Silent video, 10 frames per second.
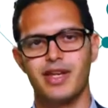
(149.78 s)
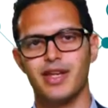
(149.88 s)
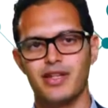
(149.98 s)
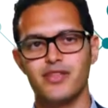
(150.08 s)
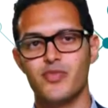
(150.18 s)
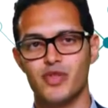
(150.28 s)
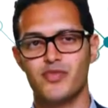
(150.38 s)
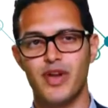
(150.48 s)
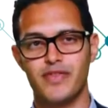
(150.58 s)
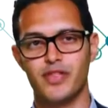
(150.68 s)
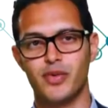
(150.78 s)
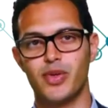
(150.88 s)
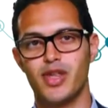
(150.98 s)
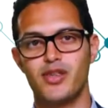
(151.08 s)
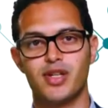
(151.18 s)
In terms of revenue,
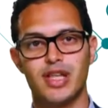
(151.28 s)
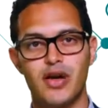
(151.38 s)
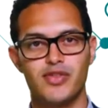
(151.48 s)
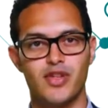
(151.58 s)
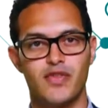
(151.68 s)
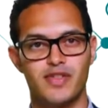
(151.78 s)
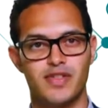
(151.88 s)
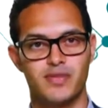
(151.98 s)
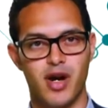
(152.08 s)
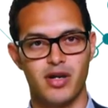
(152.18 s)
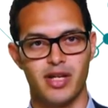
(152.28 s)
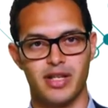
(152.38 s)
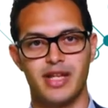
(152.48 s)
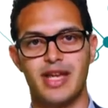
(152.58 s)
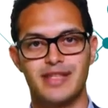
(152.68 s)
the cloud services
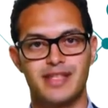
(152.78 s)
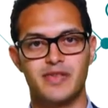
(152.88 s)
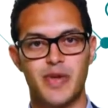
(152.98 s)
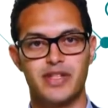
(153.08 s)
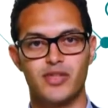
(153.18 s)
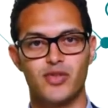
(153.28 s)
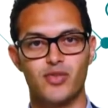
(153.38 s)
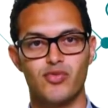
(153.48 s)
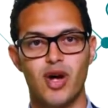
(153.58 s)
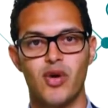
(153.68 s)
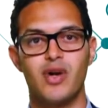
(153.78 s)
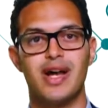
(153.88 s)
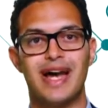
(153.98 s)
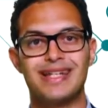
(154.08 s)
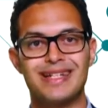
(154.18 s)
market is expected to grow
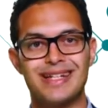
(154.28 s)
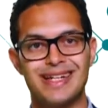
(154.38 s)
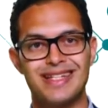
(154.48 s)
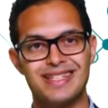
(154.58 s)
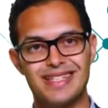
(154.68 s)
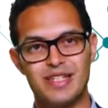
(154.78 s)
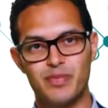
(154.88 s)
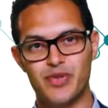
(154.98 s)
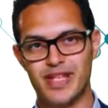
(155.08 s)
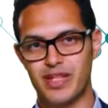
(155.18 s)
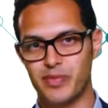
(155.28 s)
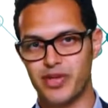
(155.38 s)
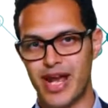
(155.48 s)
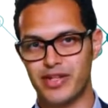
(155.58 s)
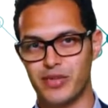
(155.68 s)
at 19% per
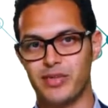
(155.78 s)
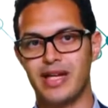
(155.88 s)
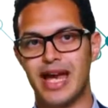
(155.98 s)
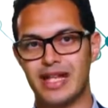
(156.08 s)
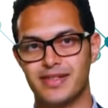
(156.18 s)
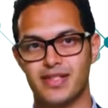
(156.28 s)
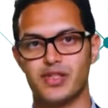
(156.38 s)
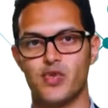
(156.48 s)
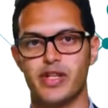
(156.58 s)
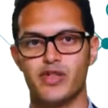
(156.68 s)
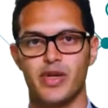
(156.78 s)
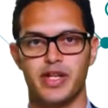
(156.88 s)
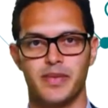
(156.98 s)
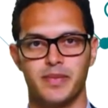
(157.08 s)
annum until 2020.